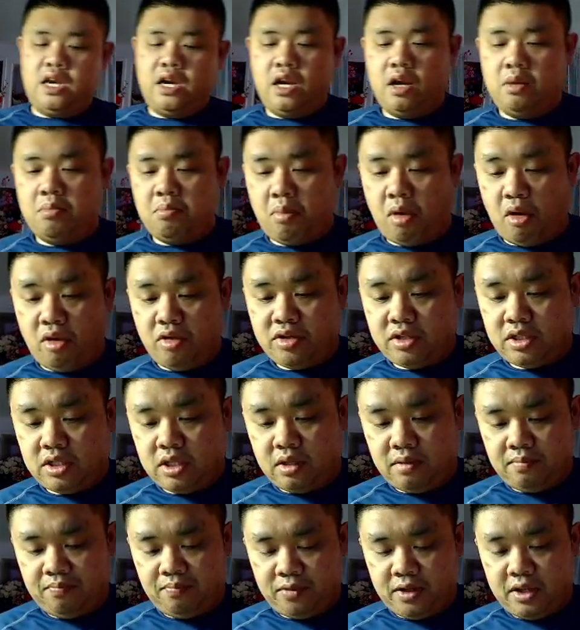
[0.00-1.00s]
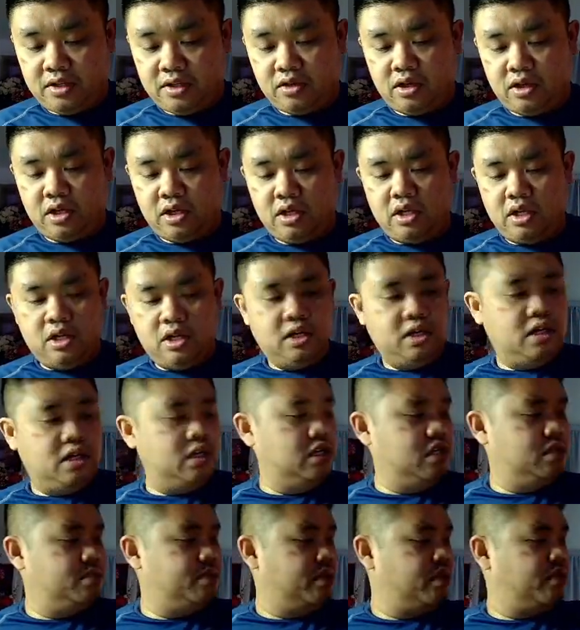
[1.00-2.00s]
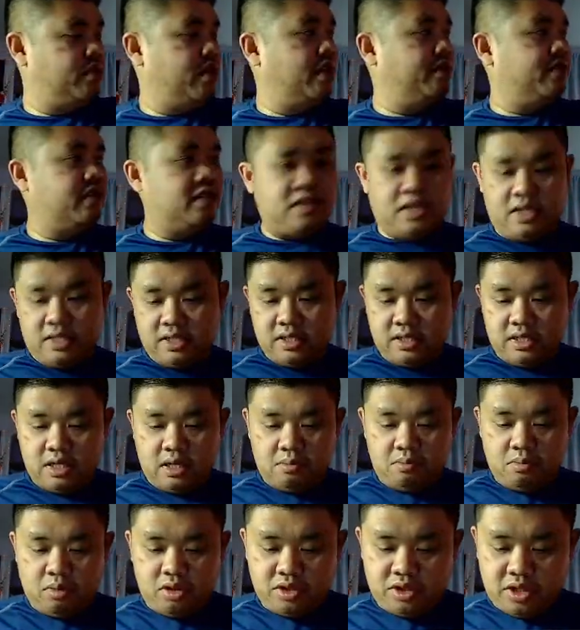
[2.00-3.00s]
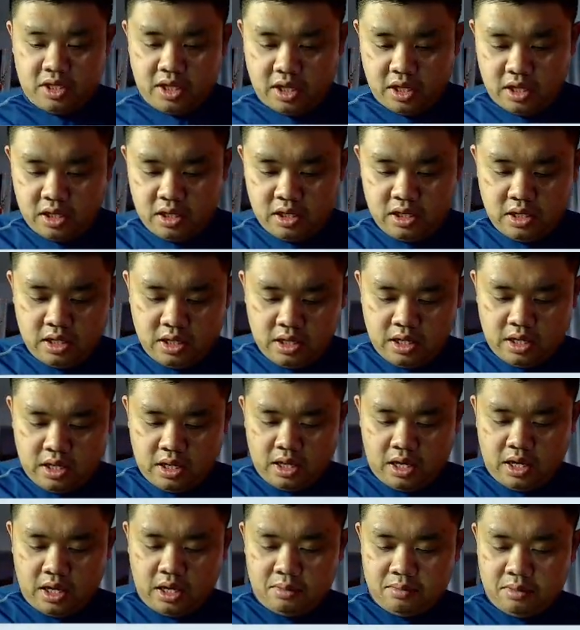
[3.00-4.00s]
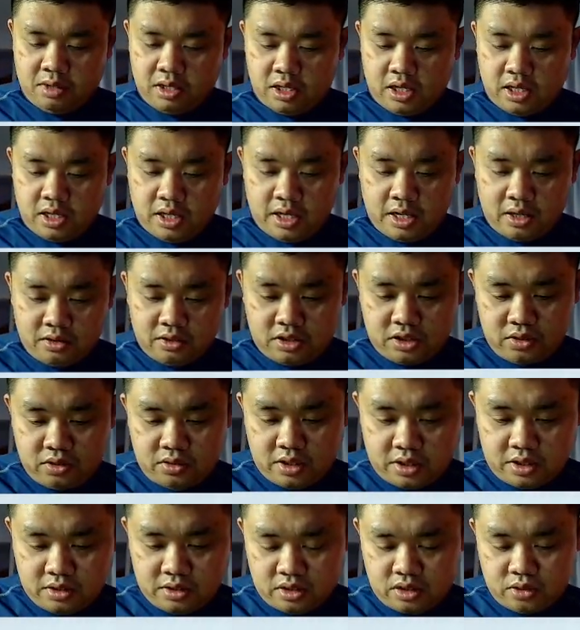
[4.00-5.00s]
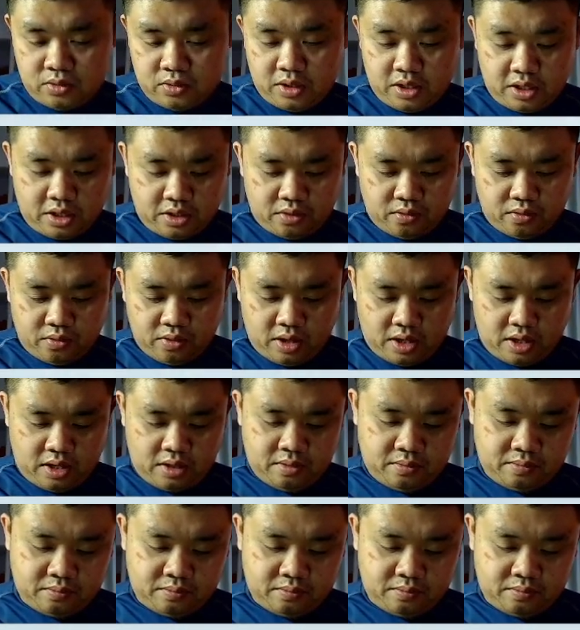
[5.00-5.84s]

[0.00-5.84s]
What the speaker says: numbers. These are Elizabeth Craft Designs numbers here. And I'm going to cut out 2023.